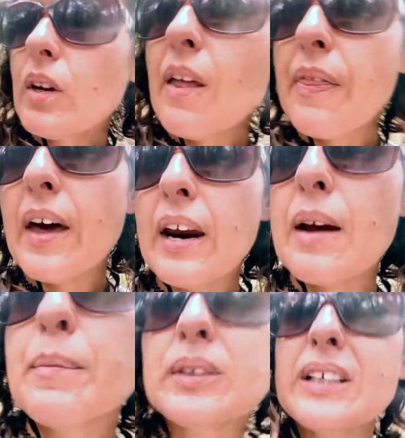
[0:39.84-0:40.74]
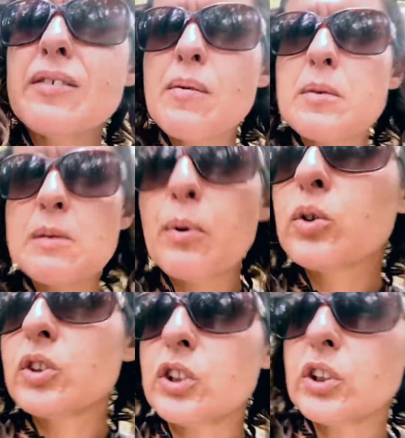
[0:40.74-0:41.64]
that I believe I'm
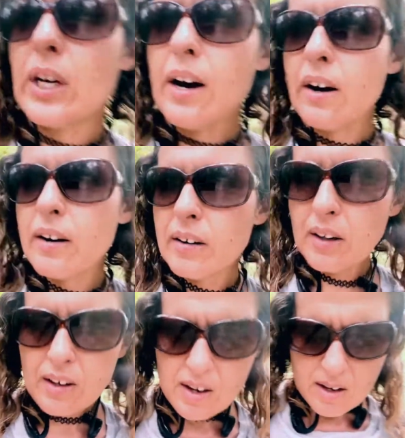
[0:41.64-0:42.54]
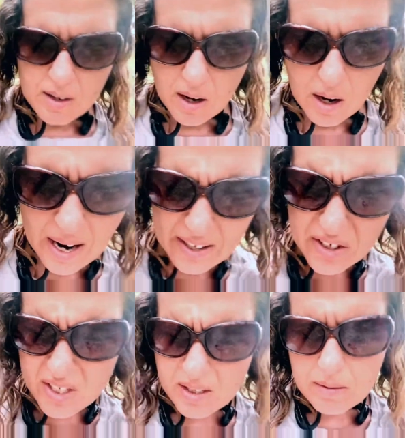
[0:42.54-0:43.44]
supposed to share. I
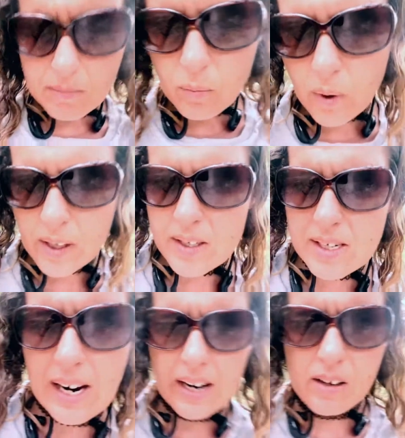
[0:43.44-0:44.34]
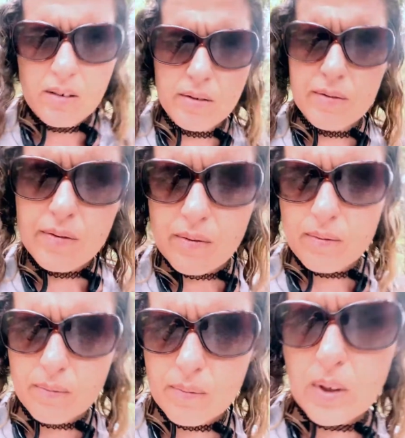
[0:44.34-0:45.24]
just wanted to kind of
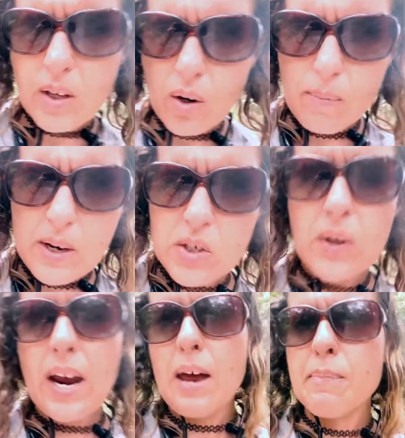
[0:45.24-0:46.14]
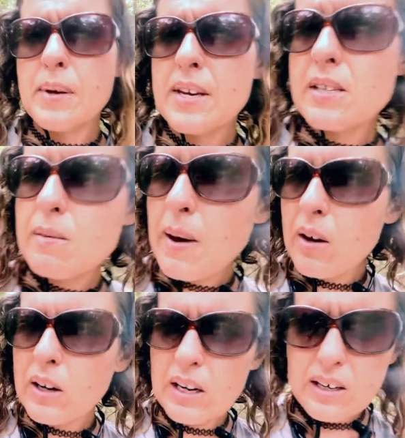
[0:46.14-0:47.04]
you know, make sure I had peace
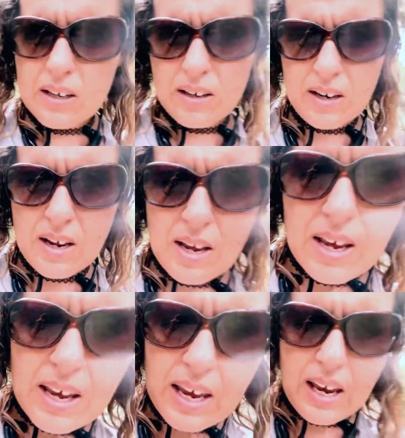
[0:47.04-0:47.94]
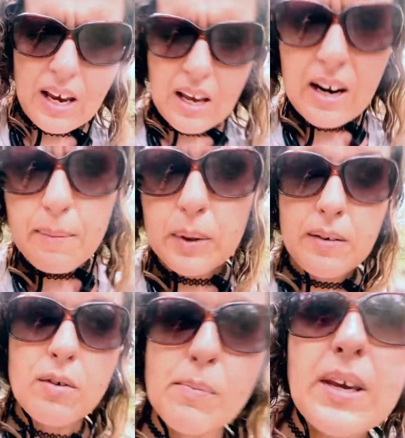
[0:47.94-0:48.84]
about it. And I
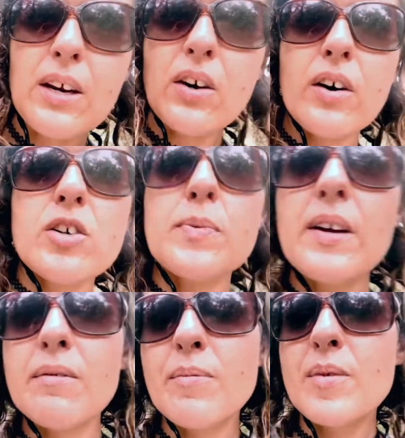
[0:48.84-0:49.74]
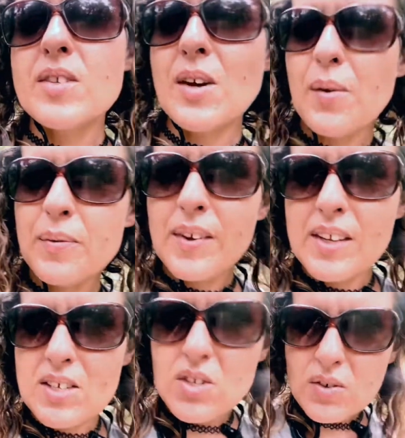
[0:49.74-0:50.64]
believe it'll be an encouragement. So in
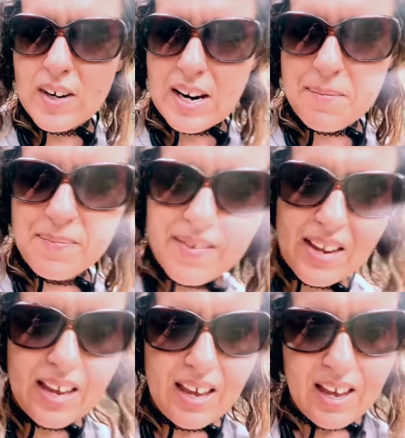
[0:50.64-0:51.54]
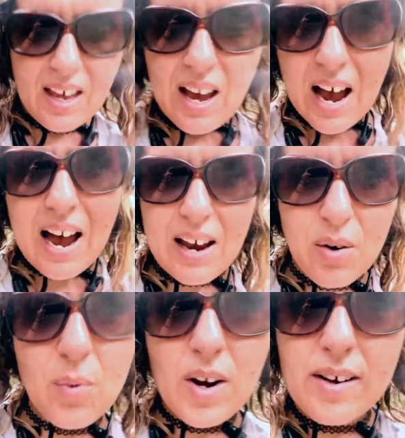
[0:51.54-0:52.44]
this dream, I
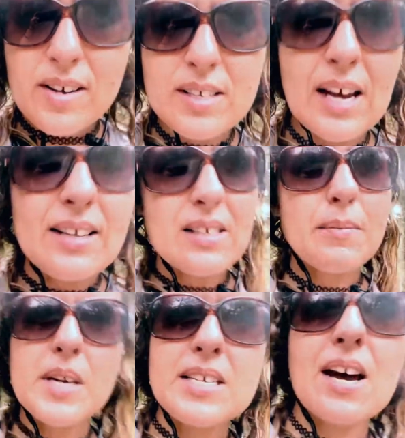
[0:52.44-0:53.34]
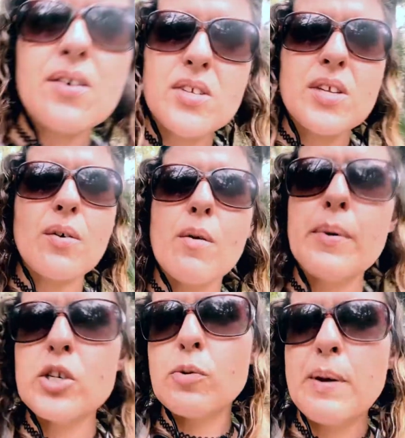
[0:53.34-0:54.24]
was at somebody's house. There were a
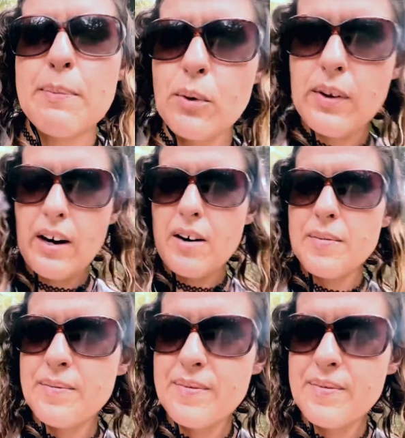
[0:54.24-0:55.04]
bunch of people there.